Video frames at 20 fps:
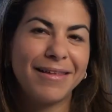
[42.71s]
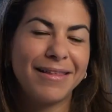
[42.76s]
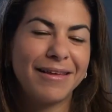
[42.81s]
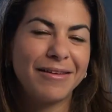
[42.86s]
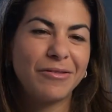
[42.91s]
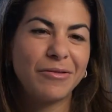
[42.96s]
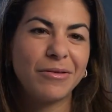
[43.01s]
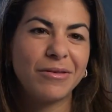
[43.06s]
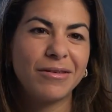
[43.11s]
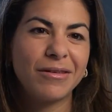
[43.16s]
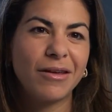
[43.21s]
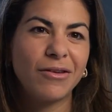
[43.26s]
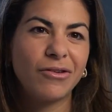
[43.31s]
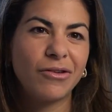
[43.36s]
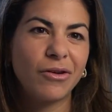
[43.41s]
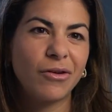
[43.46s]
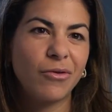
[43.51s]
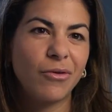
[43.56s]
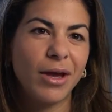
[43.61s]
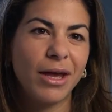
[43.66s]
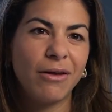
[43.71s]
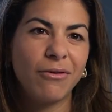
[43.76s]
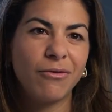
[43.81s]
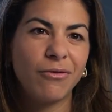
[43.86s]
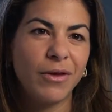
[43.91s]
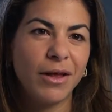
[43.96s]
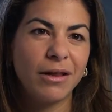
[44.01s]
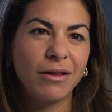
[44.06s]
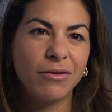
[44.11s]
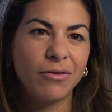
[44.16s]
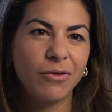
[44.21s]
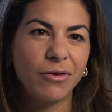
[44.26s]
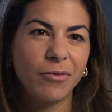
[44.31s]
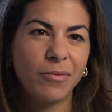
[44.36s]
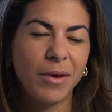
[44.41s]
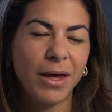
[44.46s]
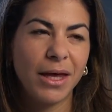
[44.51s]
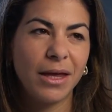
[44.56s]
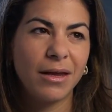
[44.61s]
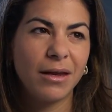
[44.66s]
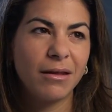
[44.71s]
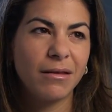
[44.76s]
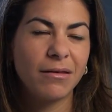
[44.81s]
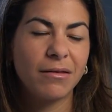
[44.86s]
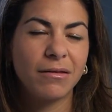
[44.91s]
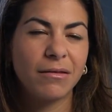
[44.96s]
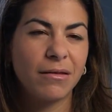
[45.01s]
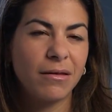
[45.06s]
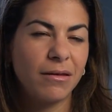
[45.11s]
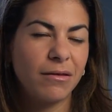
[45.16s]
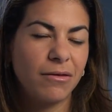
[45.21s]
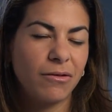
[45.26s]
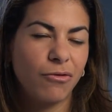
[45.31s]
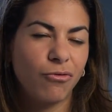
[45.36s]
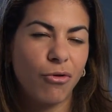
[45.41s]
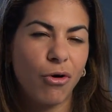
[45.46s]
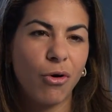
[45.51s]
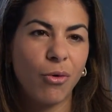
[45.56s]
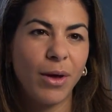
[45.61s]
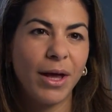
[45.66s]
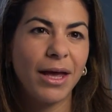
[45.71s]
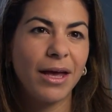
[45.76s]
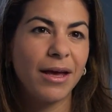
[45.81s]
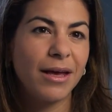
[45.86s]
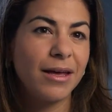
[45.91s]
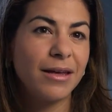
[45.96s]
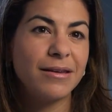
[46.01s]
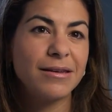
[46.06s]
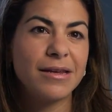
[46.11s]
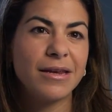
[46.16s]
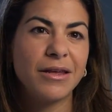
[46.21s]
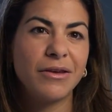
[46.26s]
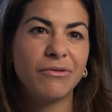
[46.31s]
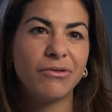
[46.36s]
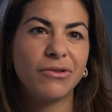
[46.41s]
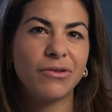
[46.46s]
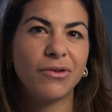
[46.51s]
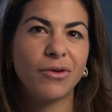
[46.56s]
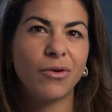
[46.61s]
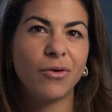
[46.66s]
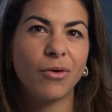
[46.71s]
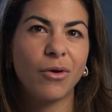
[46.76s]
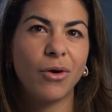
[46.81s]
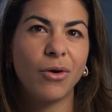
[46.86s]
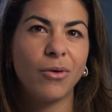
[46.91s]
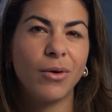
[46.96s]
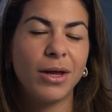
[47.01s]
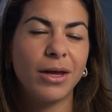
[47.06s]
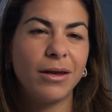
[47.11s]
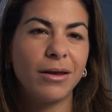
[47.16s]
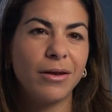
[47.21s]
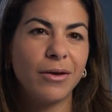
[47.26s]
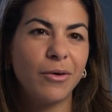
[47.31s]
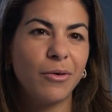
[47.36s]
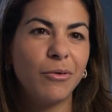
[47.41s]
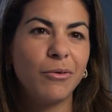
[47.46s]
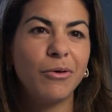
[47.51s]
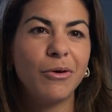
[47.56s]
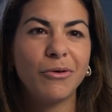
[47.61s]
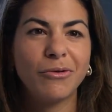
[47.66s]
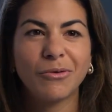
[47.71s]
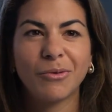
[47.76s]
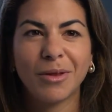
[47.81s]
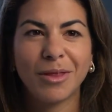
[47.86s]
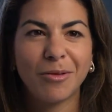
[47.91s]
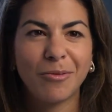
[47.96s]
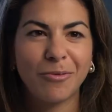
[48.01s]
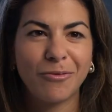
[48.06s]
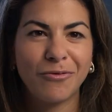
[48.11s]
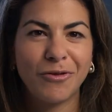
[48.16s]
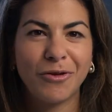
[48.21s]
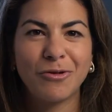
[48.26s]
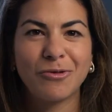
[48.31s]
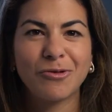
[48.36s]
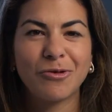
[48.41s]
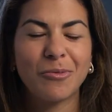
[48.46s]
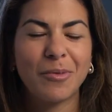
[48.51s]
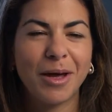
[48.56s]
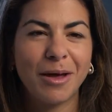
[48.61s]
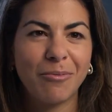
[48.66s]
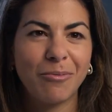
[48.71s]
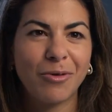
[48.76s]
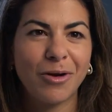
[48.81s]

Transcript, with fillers: And this was such a great field for me, and it's growing. It continues to grow, and who knows what the future might